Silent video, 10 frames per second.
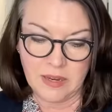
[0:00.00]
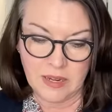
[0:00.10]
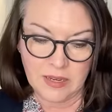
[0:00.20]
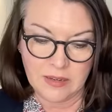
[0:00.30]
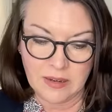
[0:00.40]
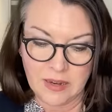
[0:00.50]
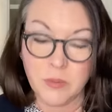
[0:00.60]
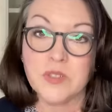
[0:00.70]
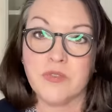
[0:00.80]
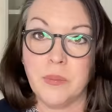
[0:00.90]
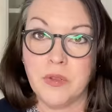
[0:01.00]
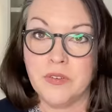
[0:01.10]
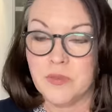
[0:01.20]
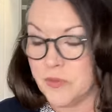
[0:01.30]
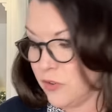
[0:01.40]
and it was
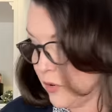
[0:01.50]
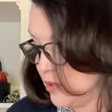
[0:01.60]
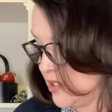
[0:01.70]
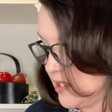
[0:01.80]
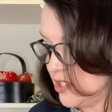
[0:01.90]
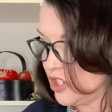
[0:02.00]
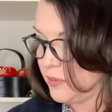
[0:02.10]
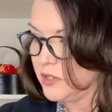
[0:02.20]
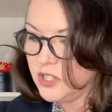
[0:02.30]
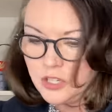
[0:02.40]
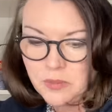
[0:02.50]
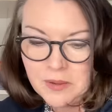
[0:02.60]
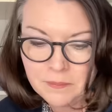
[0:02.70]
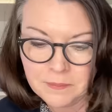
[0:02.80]
removed before it was shipped to me.